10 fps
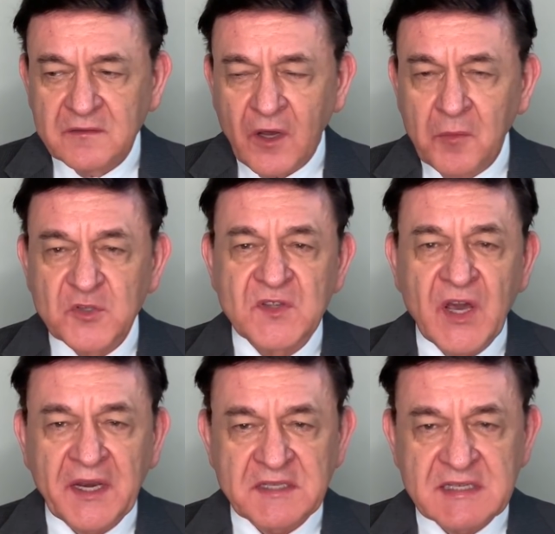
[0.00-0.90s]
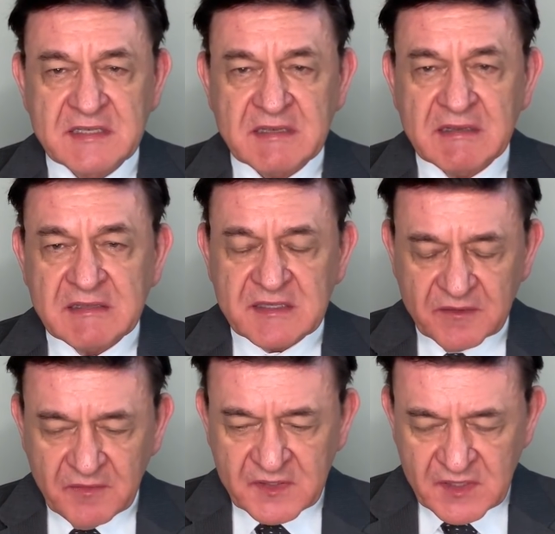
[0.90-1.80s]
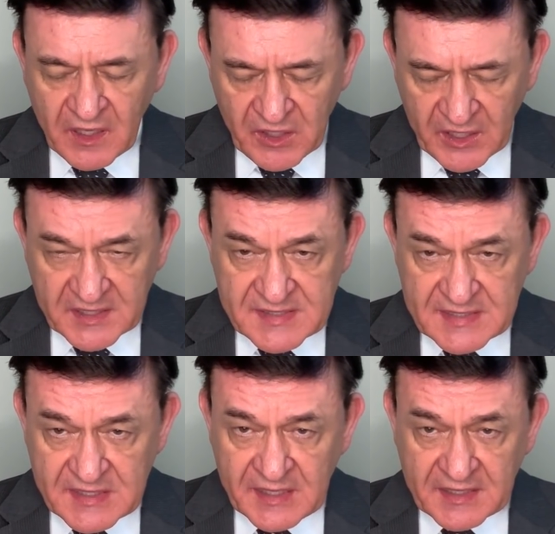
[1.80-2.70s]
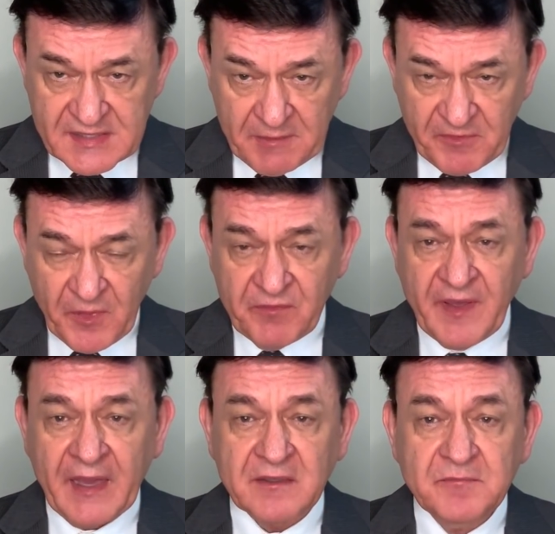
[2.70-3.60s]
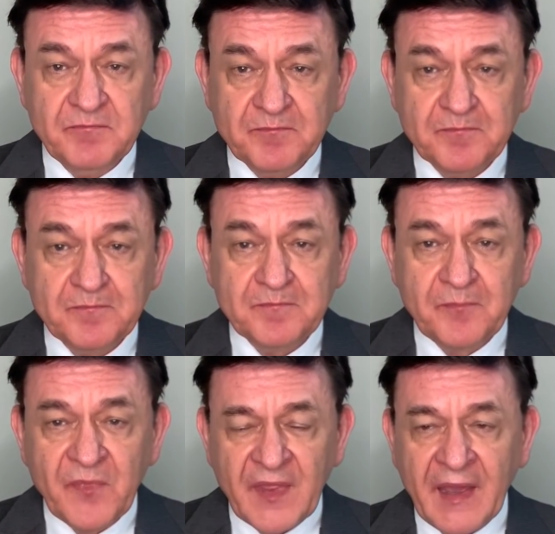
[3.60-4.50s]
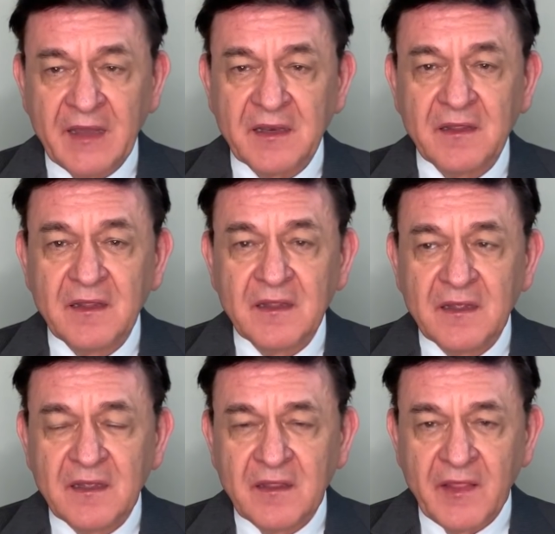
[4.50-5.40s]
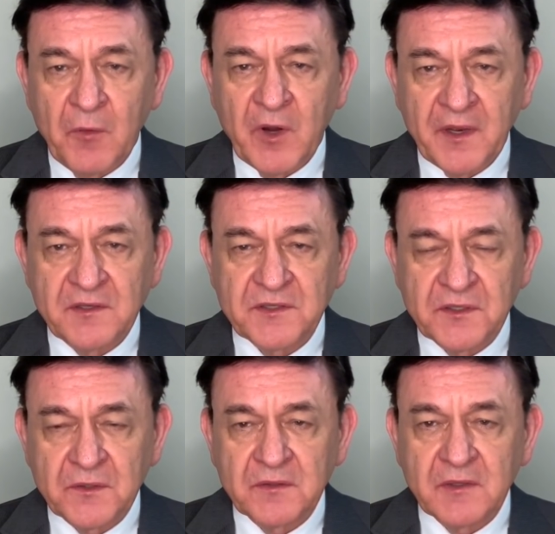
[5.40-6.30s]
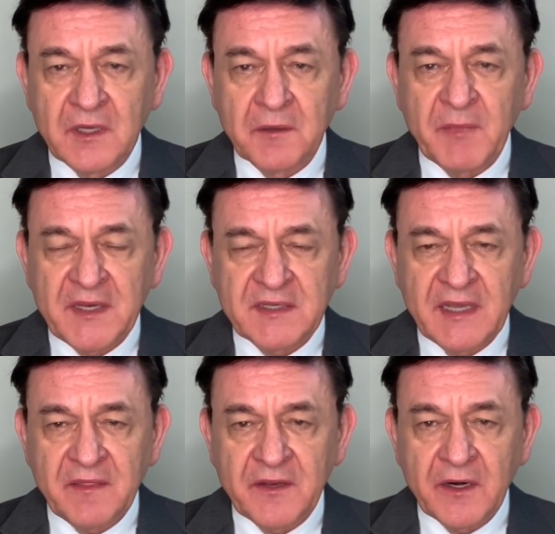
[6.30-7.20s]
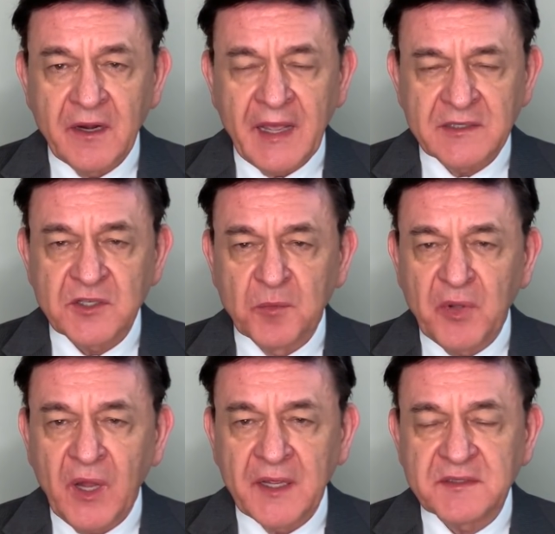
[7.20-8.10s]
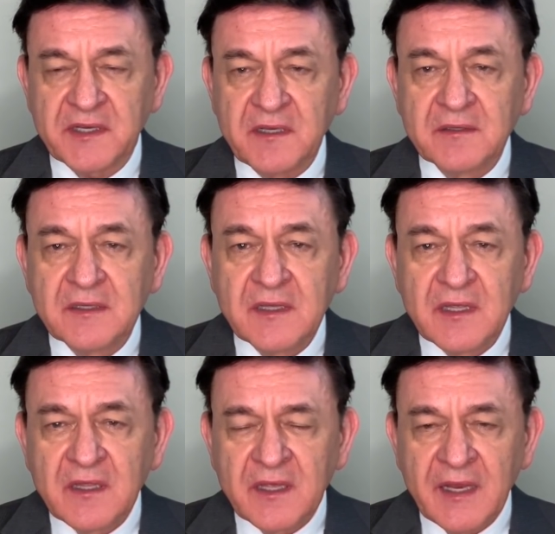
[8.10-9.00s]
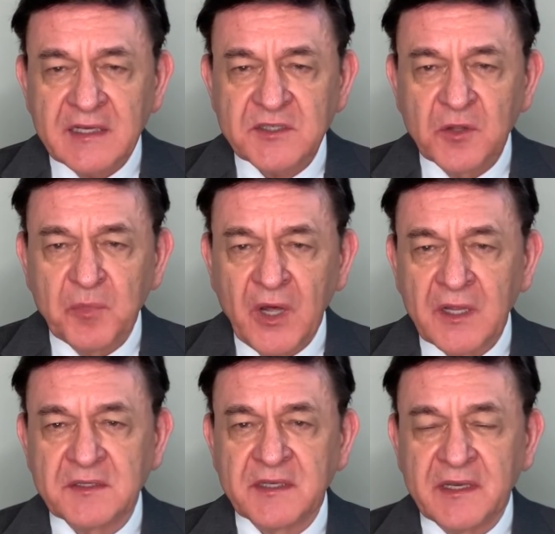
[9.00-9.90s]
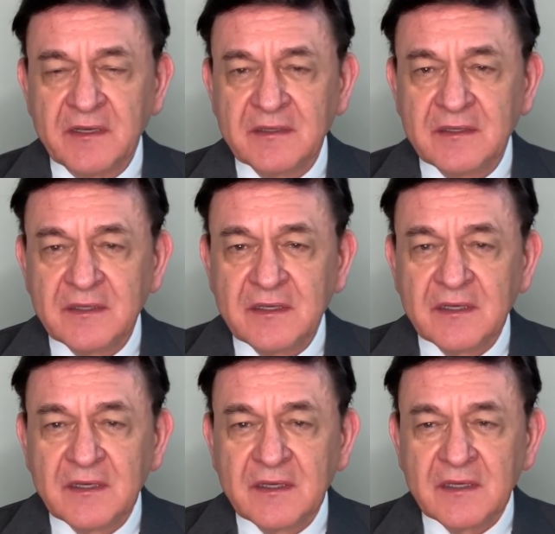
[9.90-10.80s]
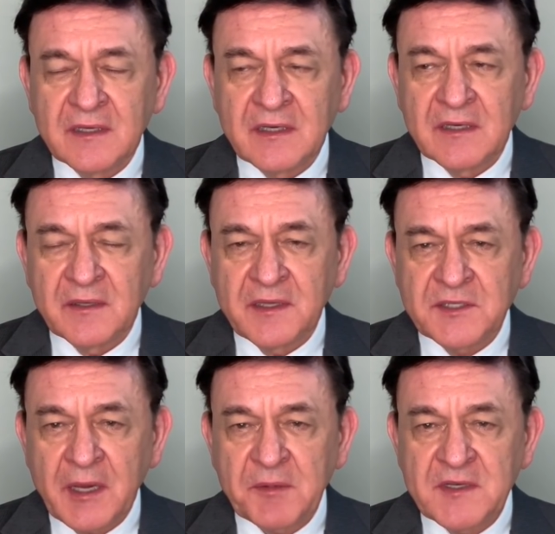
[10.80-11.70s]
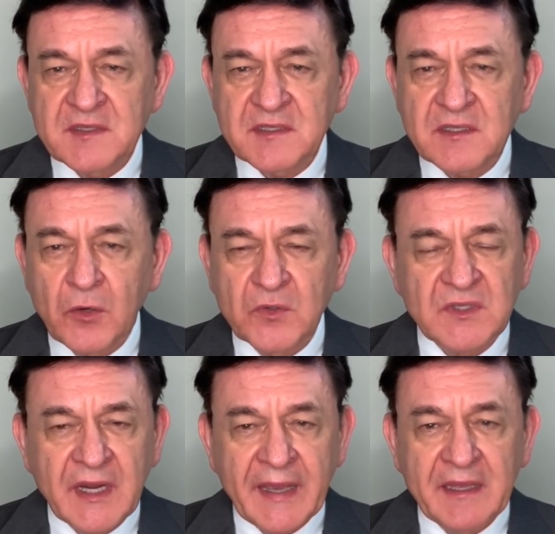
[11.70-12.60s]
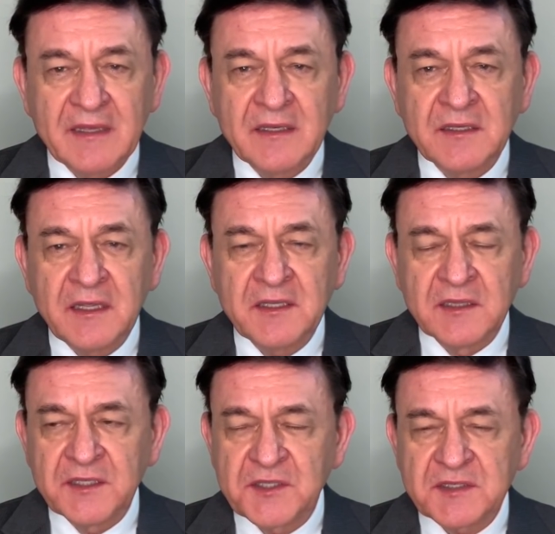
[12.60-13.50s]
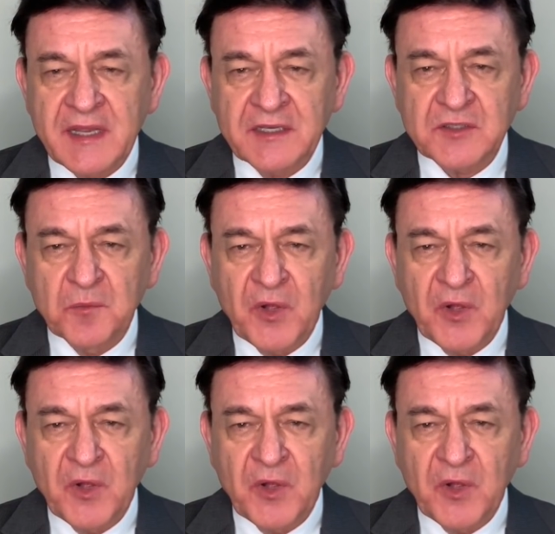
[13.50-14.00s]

almost non-existent, except for the fact that they wanted to maintain their national polity. A national polity, in Japanese it's kokutai, in English it's national